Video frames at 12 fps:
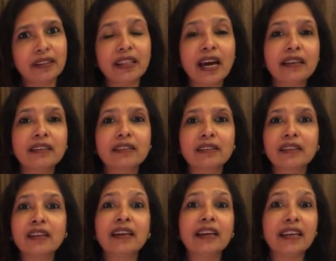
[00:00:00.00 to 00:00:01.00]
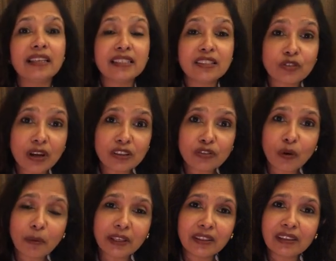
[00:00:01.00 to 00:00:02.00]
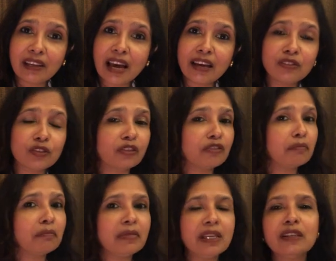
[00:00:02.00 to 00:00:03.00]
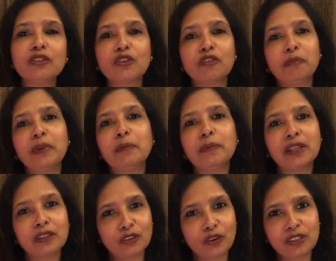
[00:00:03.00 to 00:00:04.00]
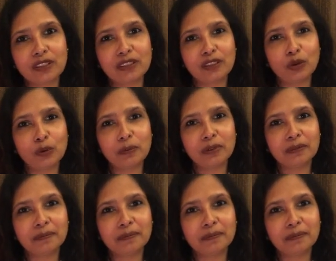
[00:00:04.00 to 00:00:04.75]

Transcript: that is transforming the lives of millions of people across the globe.